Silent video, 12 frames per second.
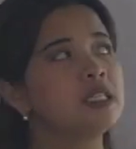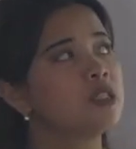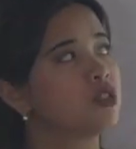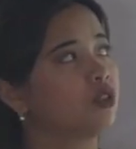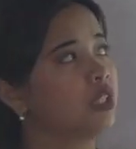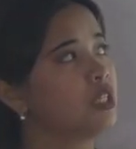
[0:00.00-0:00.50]

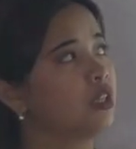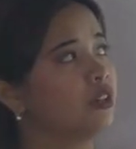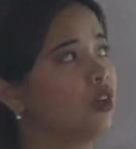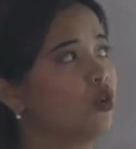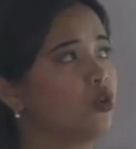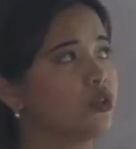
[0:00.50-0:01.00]
So these are
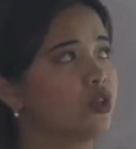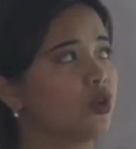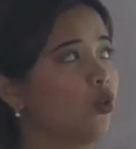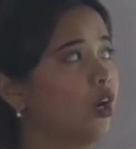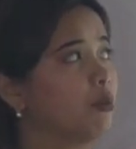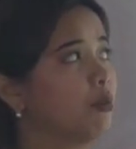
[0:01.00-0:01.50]
the course
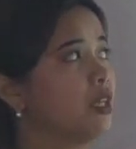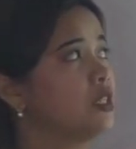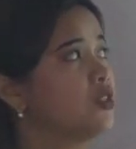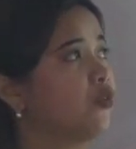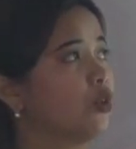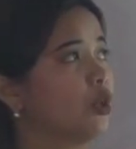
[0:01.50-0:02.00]

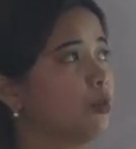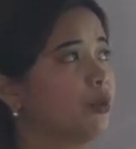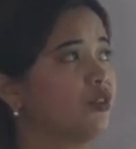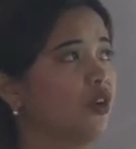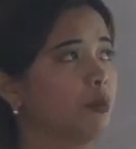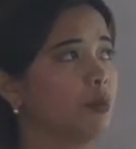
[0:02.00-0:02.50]
requirements for the
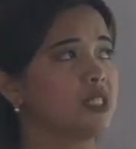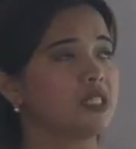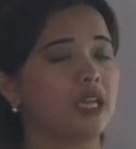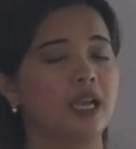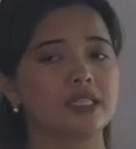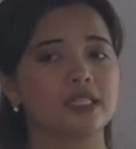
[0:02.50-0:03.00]
performance
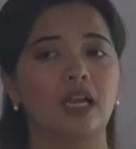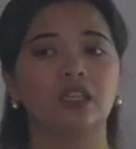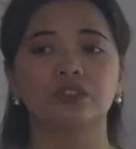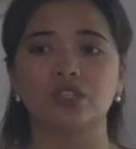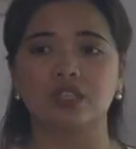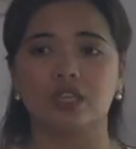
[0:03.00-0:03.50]
task
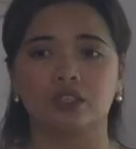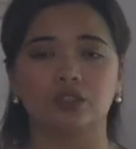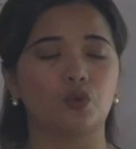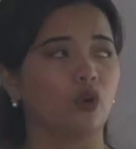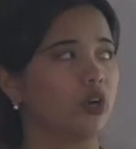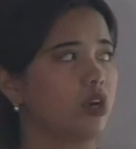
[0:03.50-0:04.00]
under
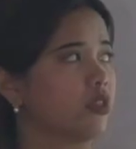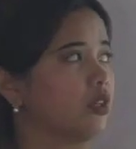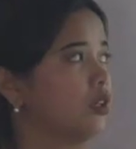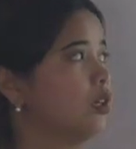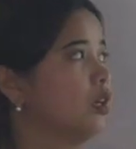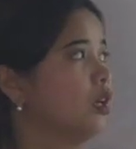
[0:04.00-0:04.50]
second
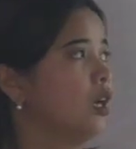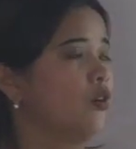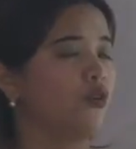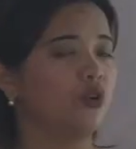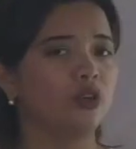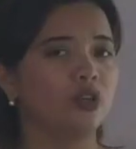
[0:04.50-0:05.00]
quarter.
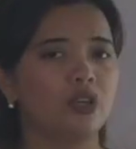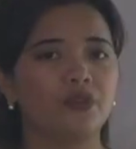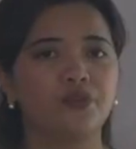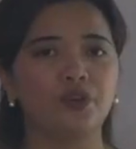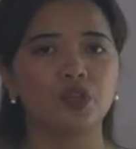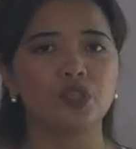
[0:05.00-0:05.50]
For
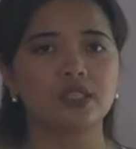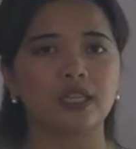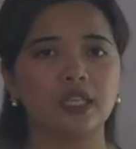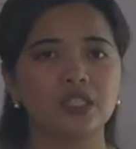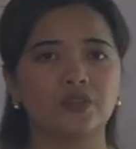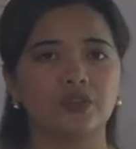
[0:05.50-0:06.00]
the first
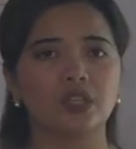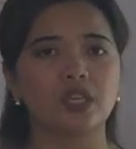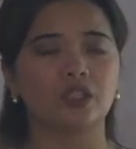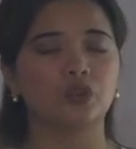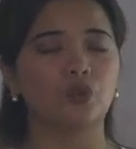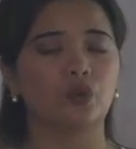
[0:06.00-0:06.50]
task for the
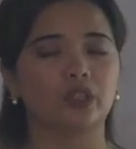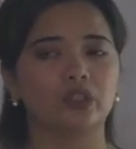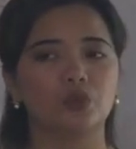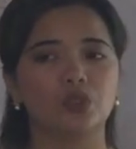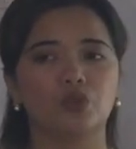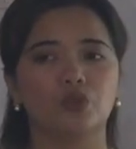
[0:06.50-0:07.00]
second
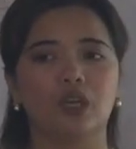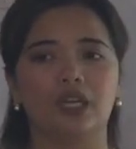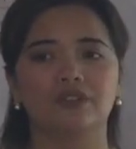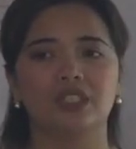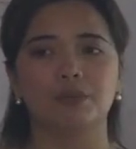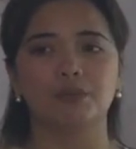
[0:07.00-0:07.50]
quarter, we do
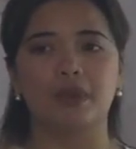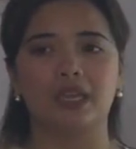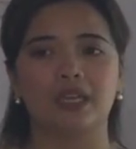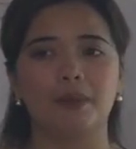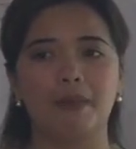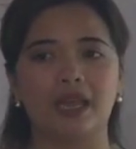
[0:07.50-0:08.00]
have the
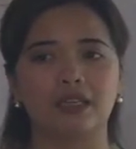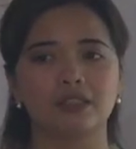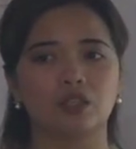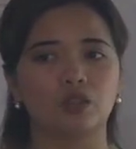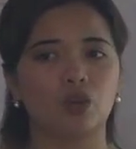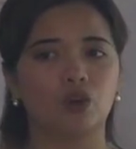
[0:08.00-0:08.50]
Mega
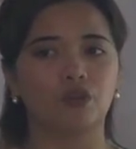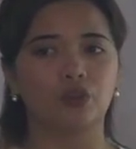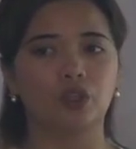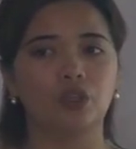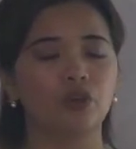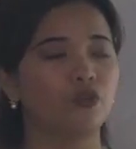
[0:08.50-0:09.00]
magazine
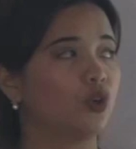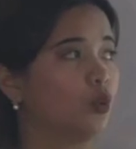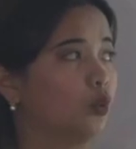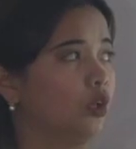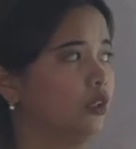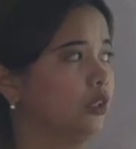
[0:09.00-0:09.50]
cover
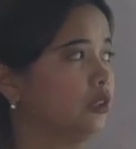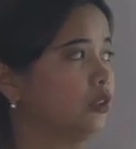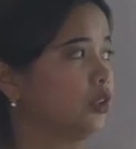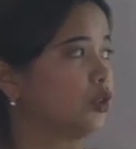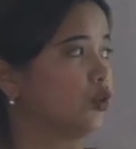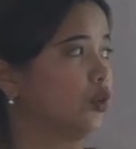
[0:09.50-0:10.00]
for world
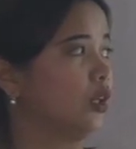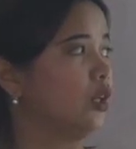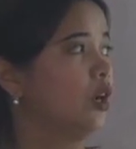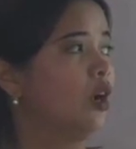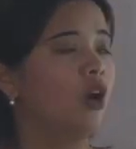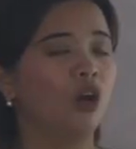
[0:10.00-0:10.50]

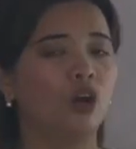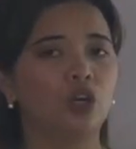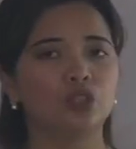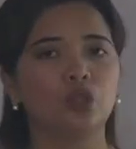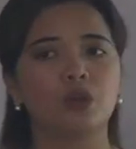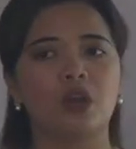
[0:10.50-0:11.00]
literature,
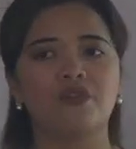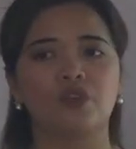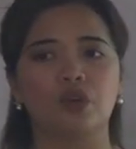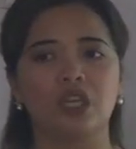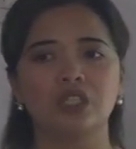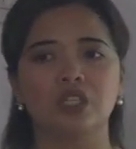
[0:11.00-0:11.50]
autograph
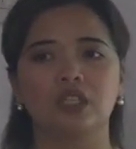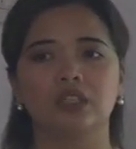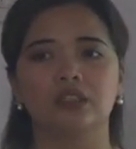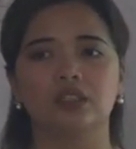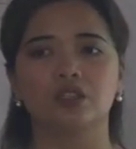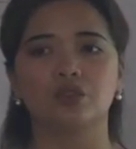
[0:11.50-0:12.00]
for Asian
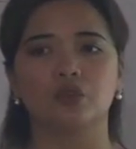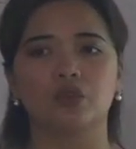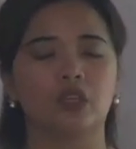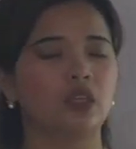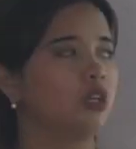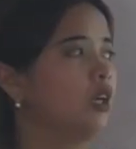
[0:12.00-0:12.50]

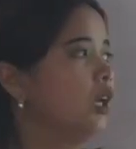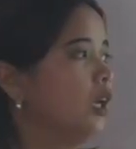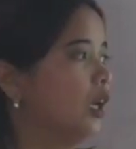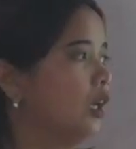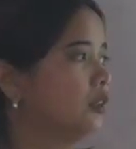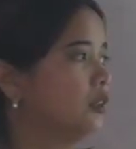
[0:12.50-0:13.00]
literature,
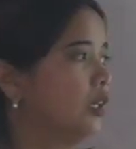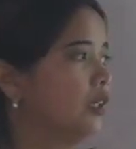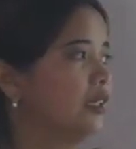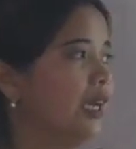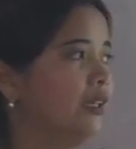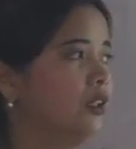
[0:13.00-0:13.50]
and
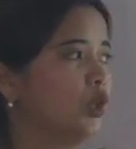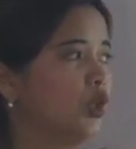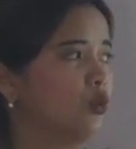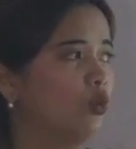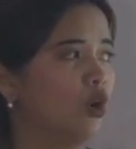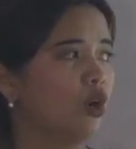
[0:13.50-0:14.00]
then
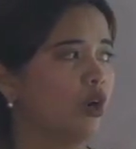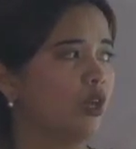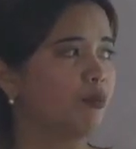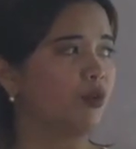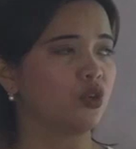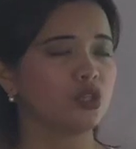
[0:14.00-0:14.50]
gallery walk
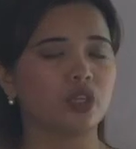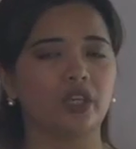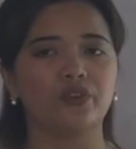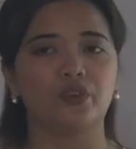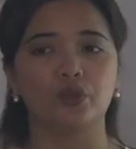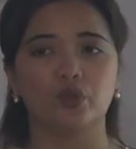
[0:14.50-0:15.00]
and
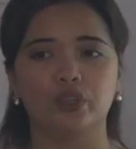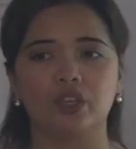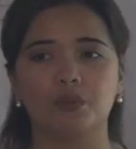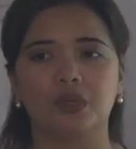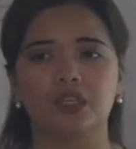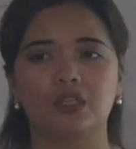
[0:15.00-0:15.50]
postcard for North
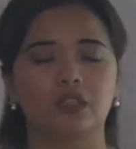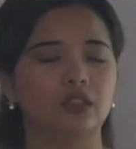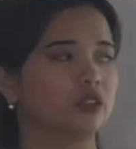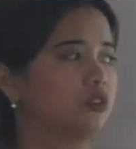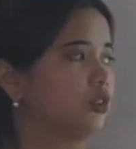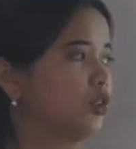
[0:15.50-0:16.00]

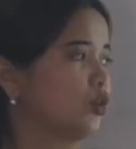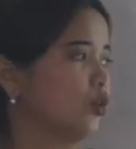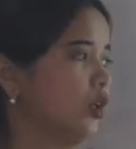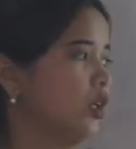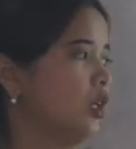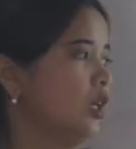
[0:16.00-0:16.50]
American
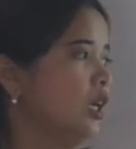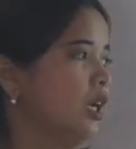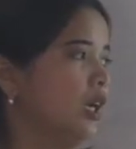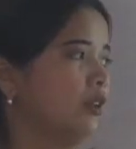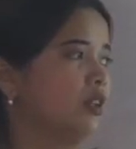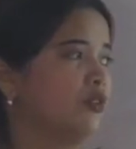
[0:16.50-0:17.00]
literature,
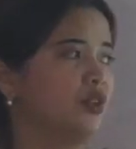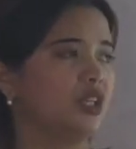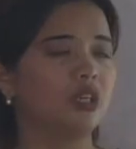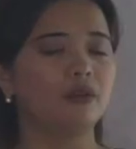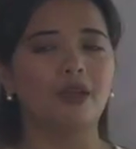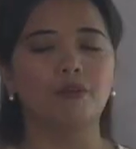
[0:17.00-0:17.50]
and then
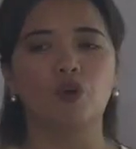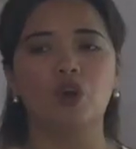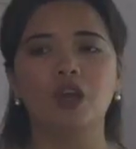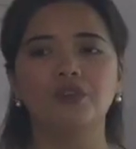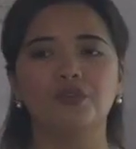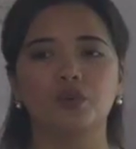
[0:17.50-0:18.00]
reading
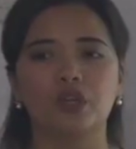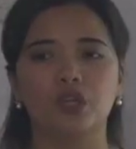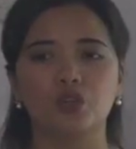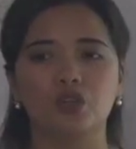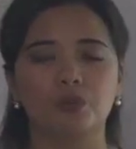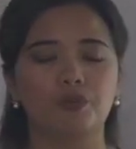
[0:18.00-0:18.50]
memoir for
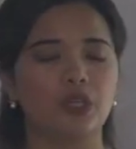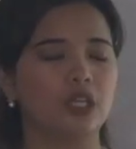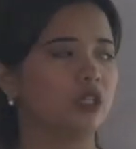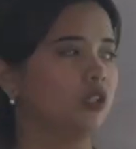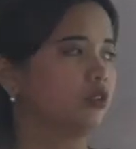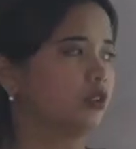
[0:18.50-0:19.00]
the
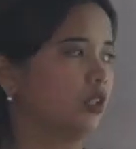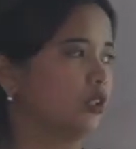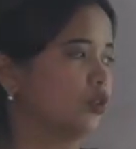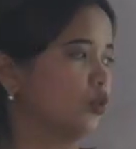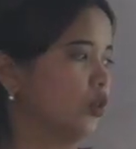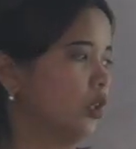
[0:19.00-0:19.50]
European
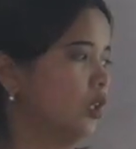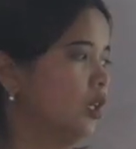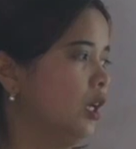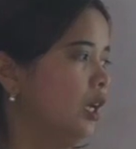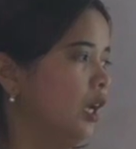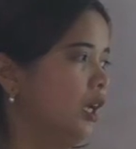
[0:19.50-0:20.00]
literature,
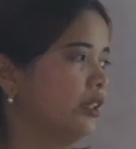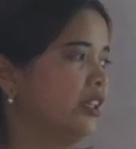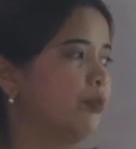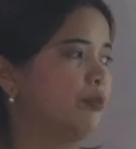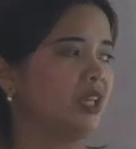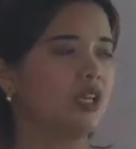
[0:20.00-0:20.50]
and
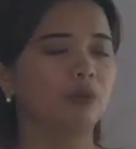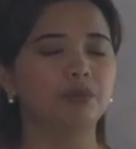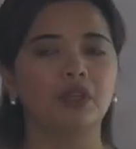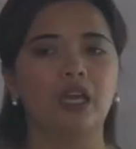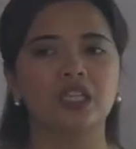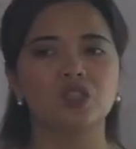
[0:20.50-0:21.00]
then the
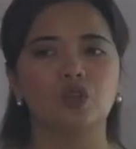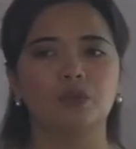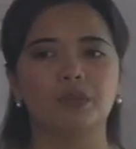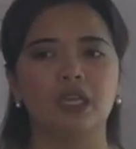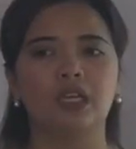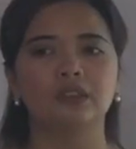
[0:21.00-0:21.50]
pick-up lines
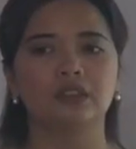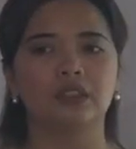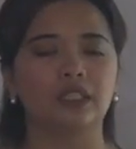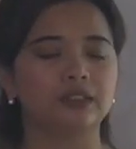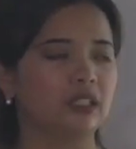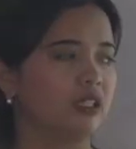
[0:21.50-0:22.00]
will be under
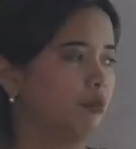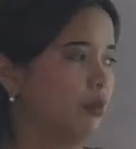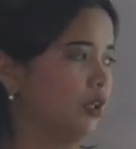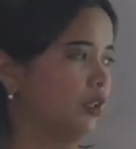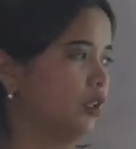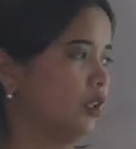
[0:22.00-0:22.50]
Latin
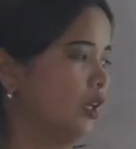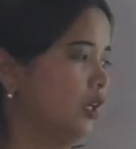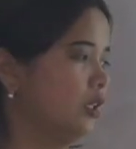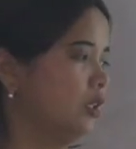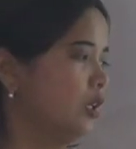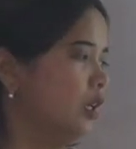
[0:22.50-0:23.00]

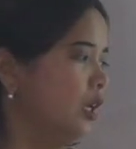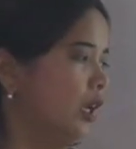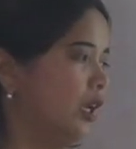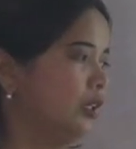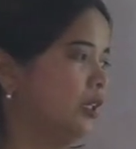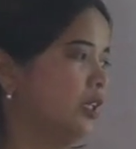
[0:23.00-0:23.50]
America,
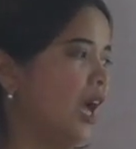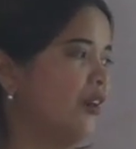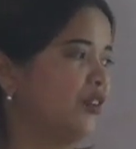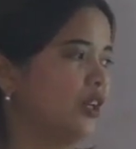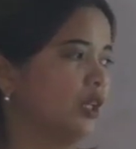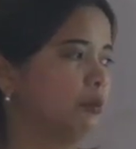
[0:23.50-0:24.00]
and then
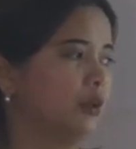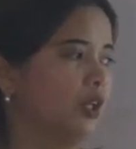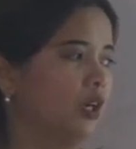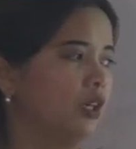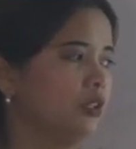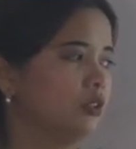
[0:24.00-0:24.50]
African
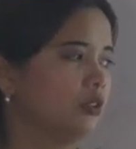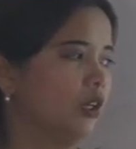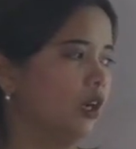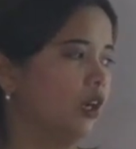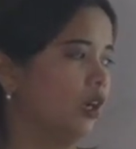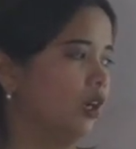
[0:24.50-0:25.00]
blog,
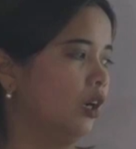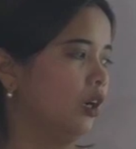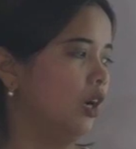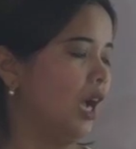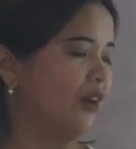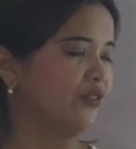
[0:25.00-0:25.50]

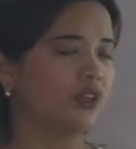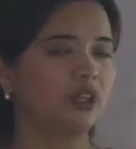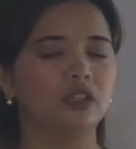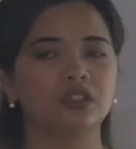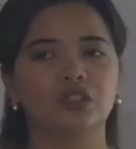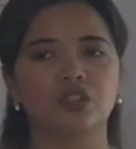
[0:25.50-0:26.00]

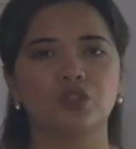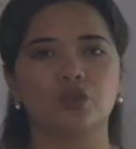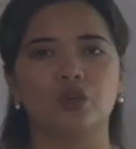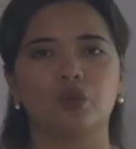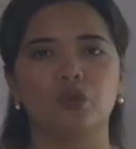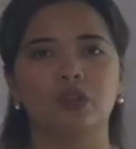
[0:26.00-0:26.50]
African
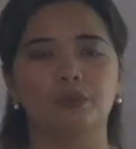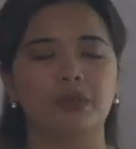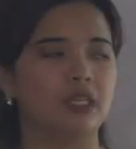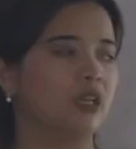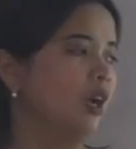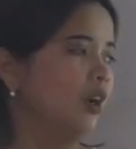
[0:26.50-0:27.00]
literature will
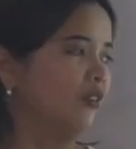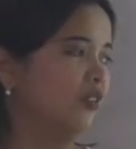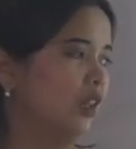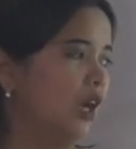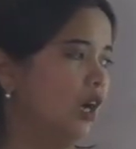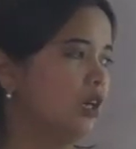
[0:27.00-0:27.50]
be
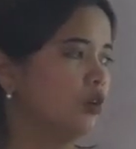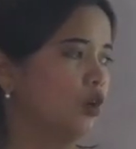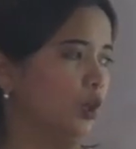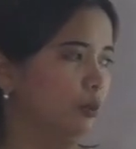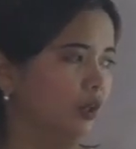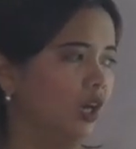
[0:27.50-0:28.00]
blog
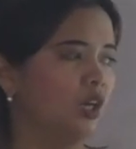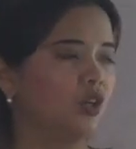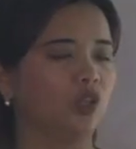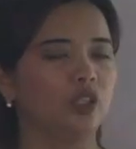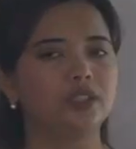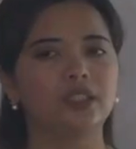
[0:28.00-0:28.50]
or
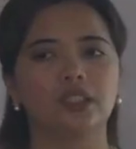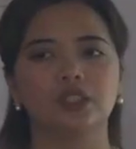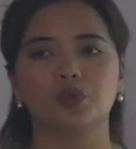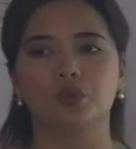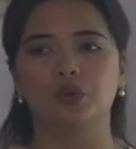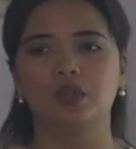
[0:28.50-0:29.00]

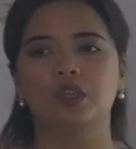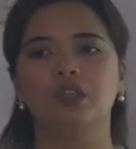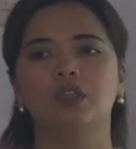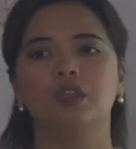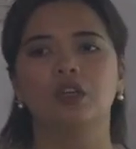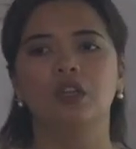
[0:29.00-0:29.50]

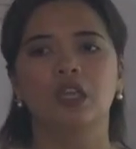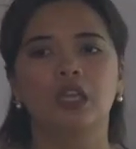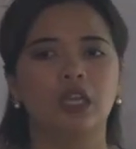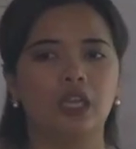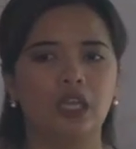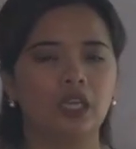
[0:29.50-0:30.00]
literature,
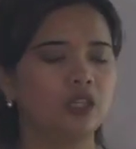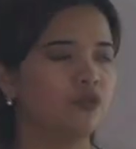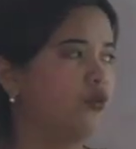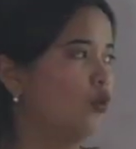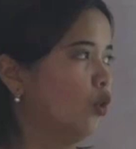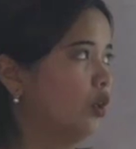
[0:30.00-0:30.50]

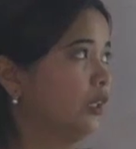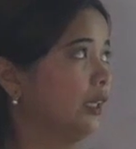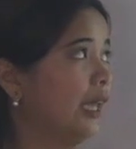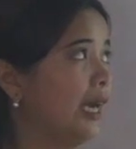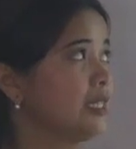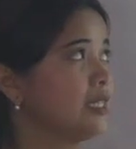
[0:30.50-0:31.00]
and for the
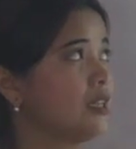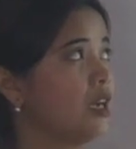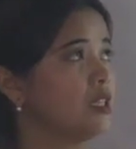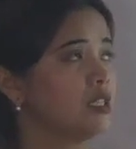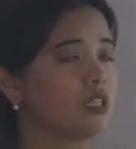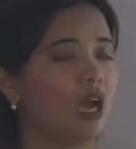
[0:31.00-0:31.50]
last
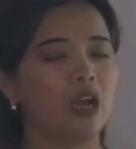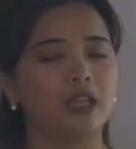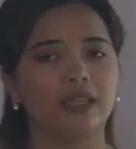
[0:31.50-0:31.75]
task